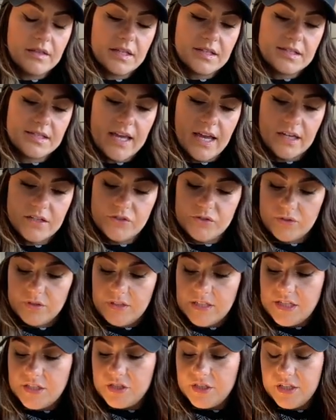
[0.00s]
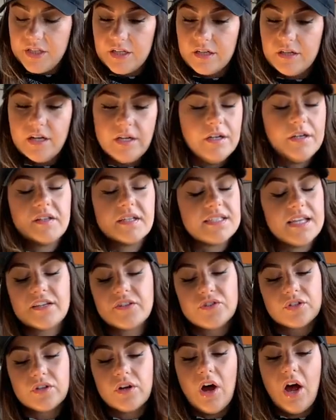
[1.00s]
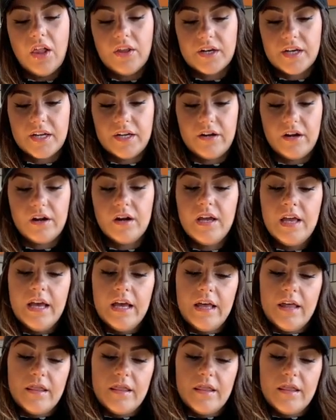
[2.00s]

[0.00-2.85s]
this extra leash here, this extra collar here,